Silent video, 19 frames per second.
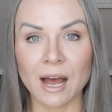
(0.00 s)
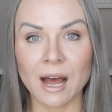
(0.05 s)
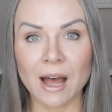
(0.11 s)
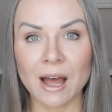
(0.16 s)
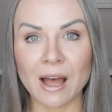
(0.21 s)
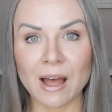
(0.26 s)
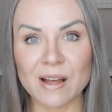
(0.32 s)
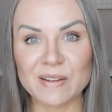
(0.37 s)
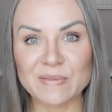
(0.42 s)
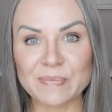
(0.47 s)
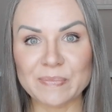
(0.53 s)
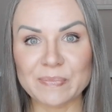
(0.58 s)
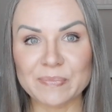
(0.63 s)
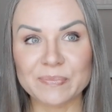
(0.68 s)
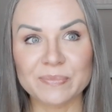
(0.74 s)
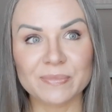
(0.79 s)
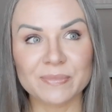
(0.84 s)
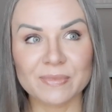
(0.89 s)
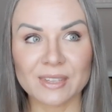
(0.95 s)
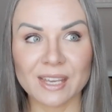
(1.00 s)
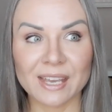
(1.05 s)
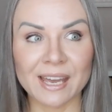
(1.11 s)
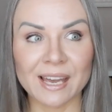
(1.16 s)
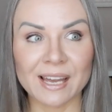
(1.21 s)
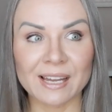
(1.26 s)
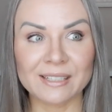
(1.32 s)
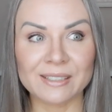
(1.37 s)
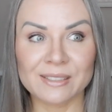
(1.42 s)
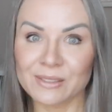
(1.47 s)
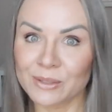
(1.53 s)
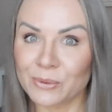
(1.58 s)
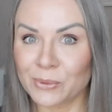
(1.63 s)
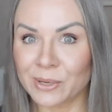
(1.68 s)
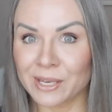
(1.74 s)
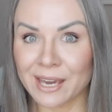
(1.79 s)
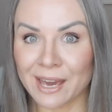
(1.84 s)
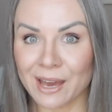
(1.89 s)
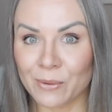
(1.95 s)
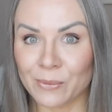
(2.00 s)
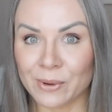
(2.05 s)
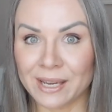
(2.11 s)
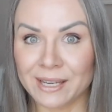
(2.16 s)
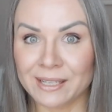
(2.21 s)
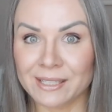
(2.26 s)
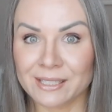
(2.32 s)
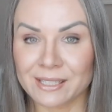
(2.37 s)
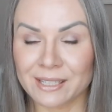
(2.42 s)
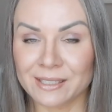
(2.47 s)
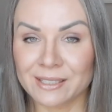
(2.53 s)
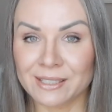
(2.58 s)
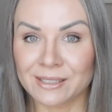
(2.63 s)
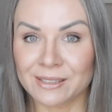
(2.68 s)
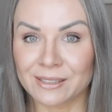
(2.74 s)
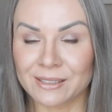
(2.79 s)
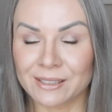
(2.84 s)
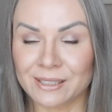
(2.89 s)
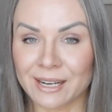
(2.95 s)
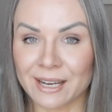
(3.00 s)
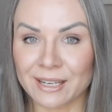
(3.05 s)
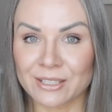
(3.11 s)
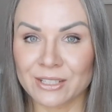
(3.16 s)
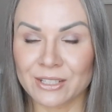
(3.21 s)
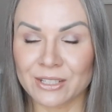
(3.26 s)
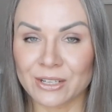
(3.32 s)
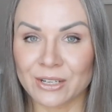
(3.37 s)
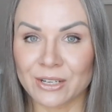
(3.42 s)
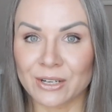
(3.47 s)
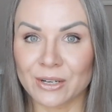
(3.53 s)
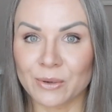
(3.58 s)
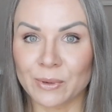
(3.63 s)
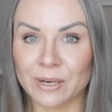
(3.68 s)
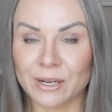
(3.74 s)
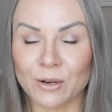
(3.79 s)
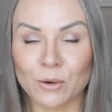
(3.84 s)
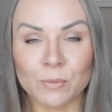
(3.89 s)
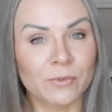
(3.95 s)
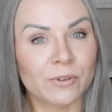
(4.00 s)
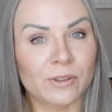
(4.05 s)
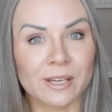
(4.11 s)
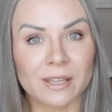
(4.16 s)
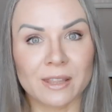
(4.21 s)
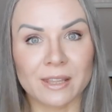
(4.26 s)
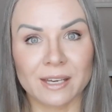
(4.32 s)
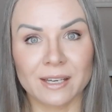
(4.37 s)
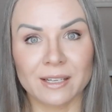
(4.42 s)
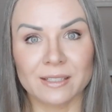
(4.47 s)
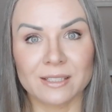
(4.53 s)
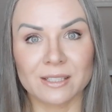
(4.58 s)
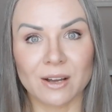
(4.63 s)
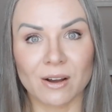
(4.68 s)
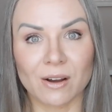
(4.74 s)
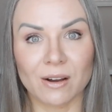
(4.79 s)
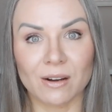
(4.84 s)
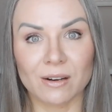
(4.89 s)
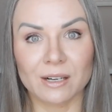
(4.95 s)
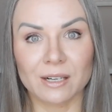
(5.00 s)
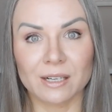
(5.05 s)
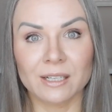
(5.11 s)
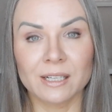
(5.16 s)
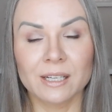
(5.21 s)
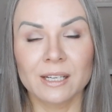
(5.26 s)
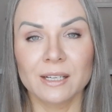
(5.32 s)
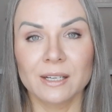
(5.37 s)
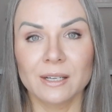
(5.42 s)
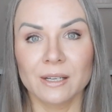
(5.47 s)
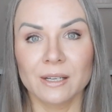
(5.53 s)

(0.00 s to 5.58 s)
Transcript: Um, and we can't wait until next year when hopefully things are